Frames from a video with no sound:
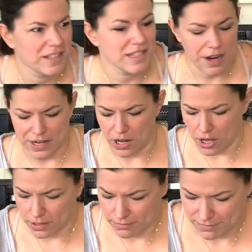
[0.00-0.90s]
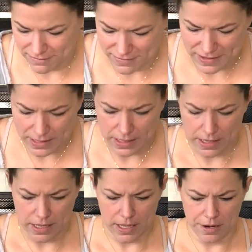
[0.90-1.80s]
Sorry, dog.
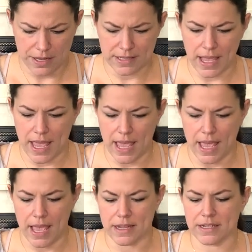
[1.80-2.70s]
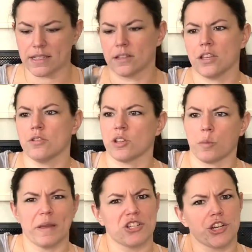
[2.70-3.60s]
Here is a, just a cute little
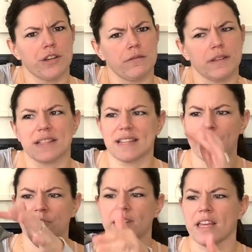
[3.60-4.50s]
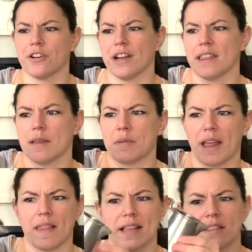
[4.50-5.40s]
picture. It doesn't have a lid or anything, but
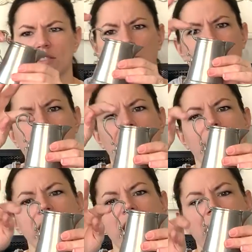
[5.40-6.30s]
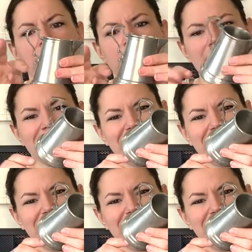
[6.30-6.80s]
I like the scroll work on the handle.